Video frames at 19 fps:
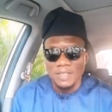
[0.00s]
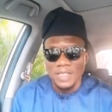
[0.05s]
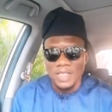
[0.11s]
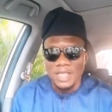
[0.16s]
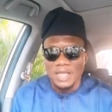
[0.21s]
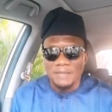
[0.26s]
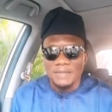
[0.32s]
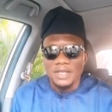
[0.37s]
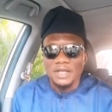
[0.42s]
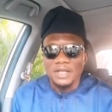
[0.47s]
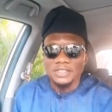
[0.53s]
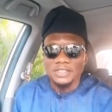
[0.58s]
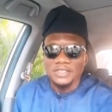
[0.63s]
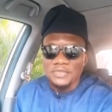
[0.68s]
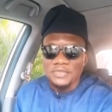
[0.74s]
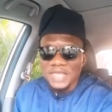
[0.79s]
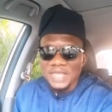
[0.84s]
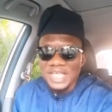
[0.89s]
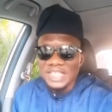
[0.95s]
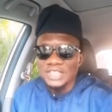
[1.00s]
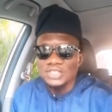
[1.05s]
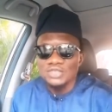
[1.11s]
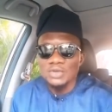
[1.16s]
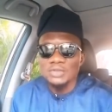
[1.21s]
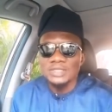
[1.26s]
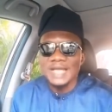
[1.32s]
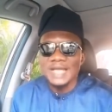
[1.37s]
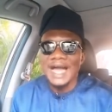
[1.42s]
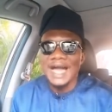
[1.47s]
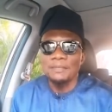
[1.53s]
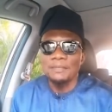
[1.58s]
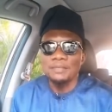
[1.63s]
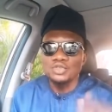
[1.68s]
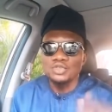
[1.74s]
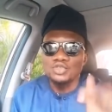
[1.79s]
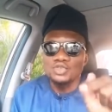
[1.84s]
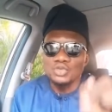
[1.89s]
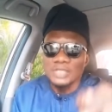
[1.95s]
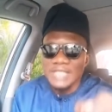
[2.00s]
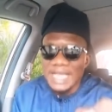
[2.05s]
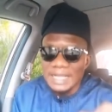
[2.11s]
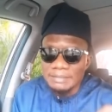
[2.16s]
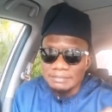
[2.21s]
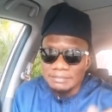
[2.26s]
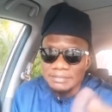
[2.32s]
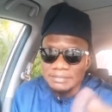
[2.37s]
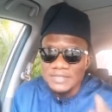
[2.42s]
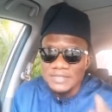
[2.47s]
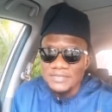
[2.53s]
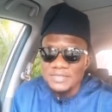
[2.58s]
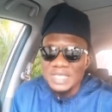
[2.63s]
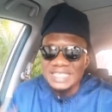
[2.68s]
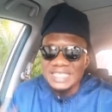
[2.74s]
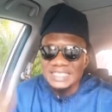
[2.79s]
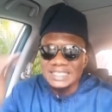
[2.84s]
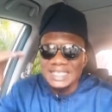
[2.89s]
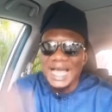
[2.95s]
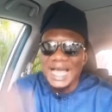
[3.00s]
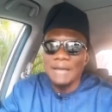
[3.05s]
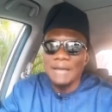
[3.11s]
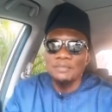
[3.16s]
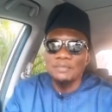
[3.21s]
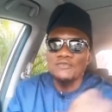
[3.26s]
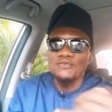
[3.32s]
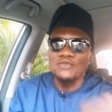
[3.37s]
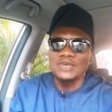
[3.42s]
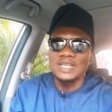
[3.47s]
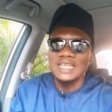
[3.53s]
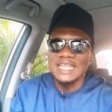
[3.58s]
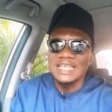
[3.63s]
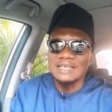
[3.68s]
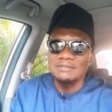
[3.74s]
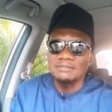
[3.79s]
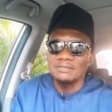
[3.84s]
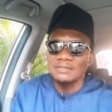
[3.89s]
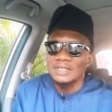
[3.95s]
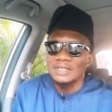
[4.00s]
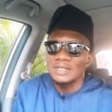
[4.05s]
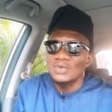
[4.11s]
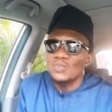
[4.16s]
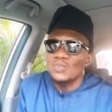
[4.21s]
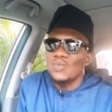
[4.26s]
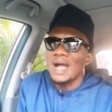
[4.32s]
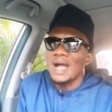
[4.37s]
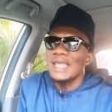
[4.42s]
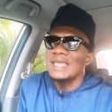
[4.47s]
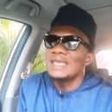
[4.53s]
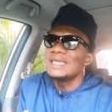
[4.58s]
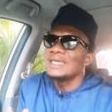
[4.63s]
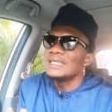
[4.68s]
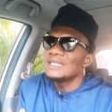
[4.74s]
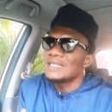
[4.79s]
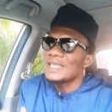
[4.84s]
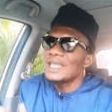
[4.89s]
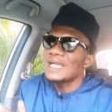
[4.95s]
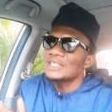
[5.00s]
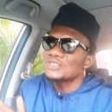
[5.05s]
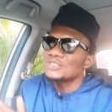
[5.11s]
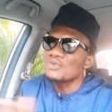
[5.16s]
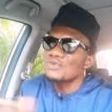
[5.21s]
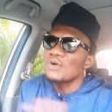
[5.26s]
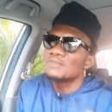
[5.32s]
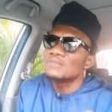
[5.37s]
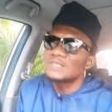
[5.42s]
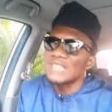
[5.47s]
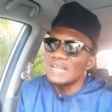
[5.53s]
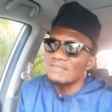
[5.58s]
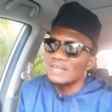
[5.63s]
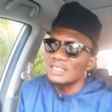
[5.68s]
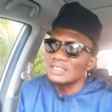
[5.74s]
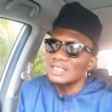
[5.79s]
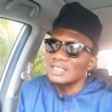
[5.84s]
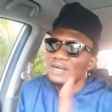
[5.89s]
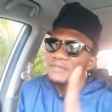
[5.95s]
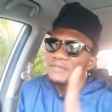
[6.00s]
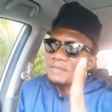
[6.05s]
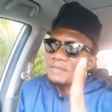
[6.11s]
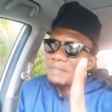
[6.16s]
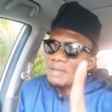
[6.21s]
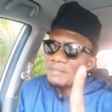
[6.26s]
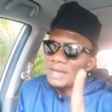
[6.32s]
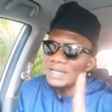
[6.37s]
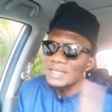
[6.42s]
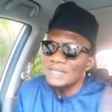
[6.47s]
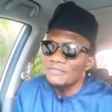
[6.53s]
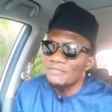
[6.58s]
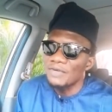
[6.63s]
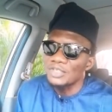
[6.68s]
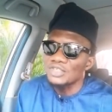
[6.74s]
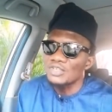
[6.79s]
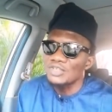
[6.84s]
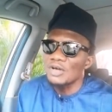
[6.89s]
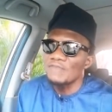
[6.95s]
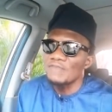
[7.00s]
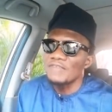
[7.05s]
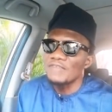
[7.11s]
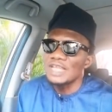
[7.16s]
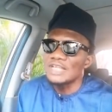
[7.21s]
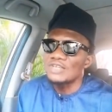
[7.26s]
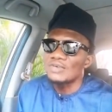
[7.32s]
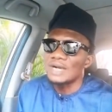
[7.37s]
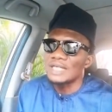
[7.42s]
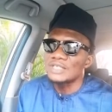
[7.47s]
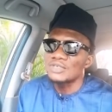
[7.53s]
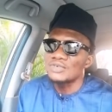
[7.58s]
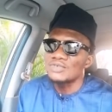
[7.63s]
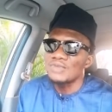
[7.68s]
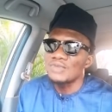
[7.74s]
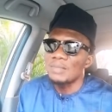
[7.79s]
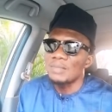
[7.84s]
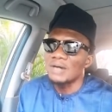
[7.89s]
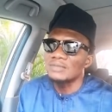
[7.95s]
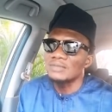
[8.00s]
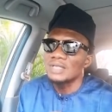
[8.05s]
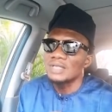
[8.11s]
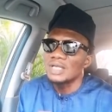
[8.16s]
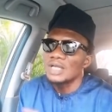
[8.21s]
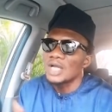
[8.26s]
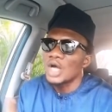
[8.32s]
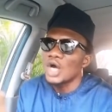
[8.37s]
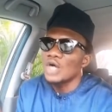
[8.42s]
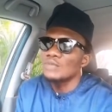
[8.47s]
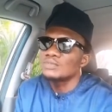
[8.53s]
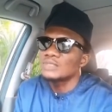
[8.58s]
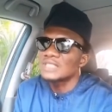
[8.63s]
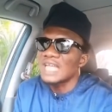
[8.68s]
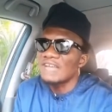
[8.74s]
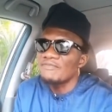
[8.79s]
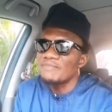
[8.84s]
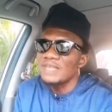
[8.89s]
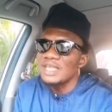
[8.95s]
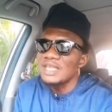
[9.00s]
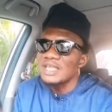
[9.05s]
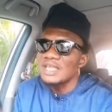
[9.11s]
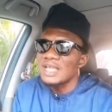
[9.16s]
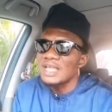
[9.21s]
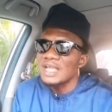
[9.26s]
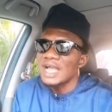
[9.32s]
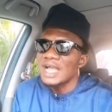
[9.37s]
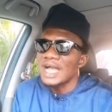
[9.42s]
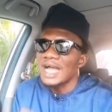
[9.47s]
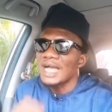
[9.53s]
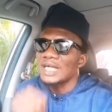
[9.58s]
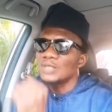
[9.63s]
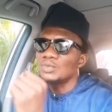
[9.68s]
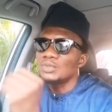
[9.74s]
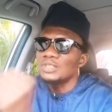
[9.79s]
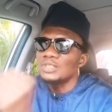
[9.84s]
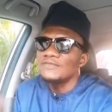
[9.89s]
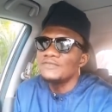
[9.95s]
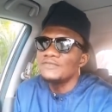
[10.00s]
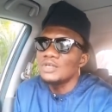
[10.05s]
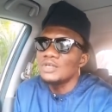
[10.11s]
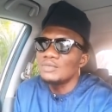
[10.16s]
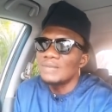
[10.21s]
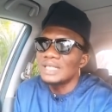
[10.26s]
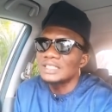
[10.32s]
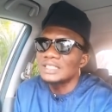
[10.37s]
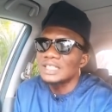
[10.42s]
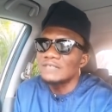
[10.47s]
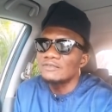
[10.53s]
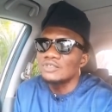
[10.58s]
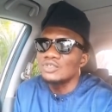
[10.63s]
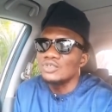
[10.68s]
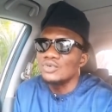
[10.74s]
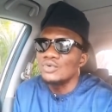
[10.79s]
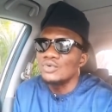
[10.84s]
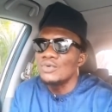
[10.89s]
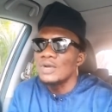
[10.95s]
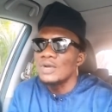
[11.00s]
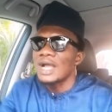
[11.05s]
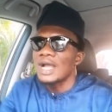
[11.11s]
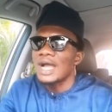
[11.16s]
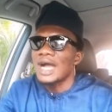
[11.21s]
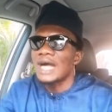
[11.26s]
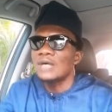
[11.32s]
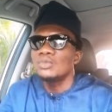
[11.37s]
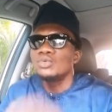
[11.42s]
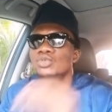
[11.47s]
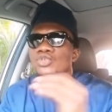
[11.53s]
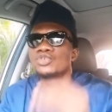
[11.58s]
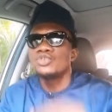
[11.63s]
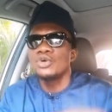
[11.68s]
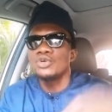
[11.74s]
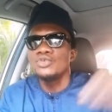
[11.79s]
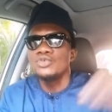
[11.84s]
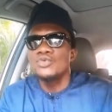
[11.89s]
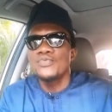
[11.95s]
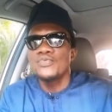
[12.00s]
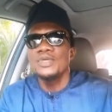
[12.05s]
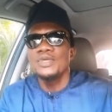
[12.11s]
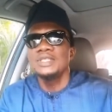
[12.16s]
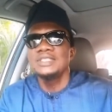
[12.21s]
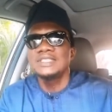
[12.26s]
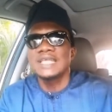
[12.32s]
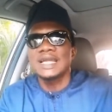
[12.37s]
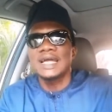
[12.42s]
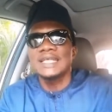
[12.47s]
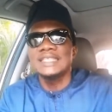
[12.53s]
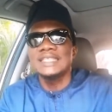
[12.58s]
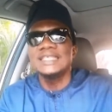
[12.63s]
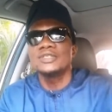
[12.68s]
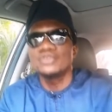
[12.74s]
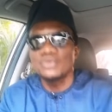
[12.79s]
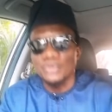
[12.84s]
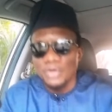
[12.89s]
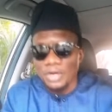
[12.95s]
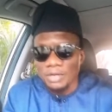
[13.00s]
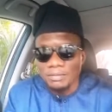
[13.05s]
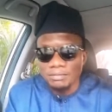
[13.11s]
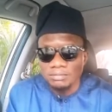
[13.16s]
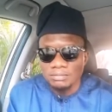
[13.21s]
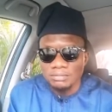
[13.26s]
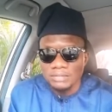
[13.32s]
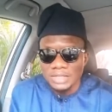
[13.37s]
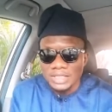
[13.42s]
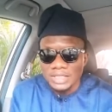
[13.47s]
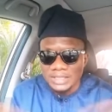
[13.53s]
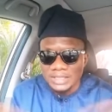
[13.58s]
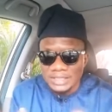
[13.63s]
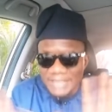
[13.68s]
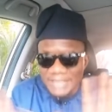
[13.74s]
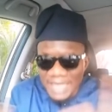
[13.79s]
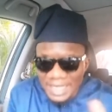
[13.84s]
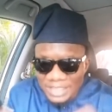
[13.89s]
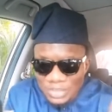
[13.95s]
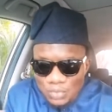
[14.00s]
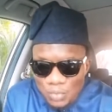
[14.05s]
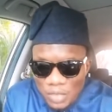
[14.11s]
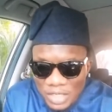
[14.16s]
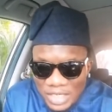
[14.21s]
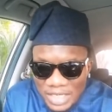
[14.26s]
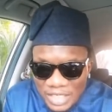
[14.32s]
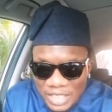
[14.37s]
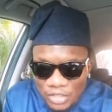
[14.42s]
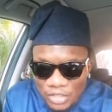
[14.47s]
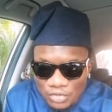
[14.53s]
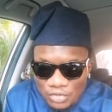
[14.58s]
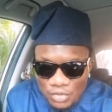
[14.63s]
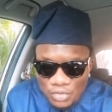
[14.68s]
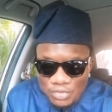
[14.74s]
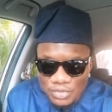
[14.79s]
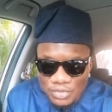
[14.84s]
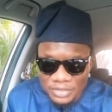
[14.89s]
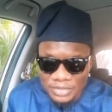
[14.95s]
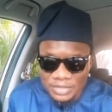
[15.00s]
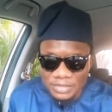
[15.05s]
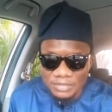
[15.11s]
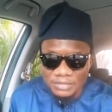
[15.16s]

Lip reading: Because things don't happen to them. Things happen for them. Why? They are so observant. Remember the first law of nature I told you about. Observe me, I will reveal myself to you. I will show you things that are yet to come. That's what nature told us.